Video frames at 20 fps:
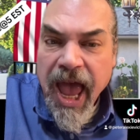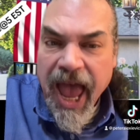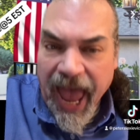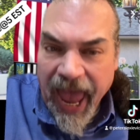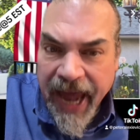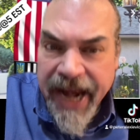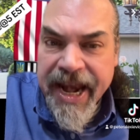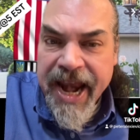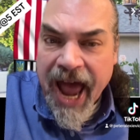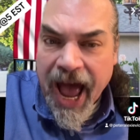
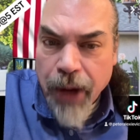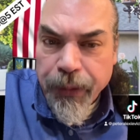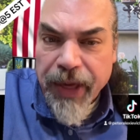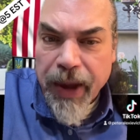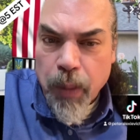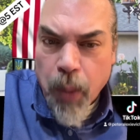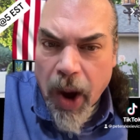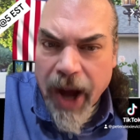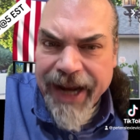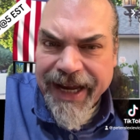and now they
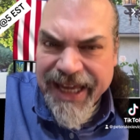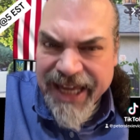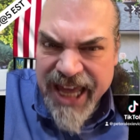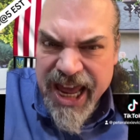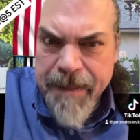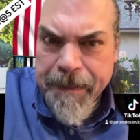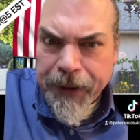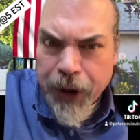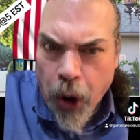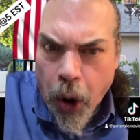want to
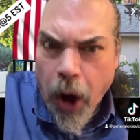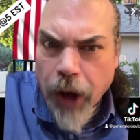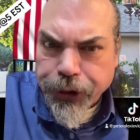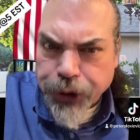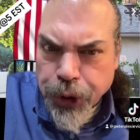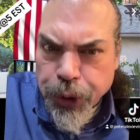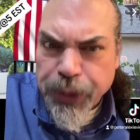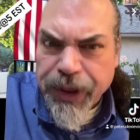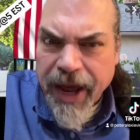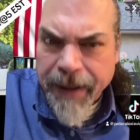keep it all
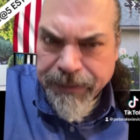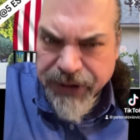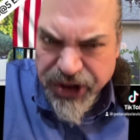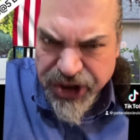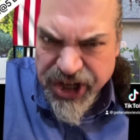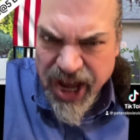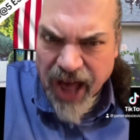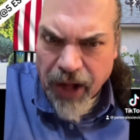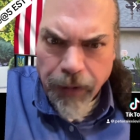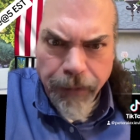to
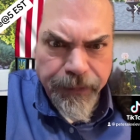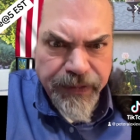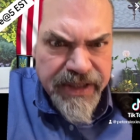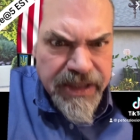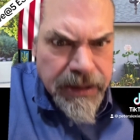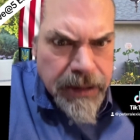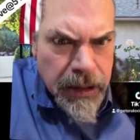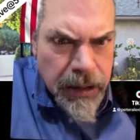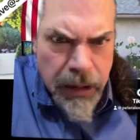themselves?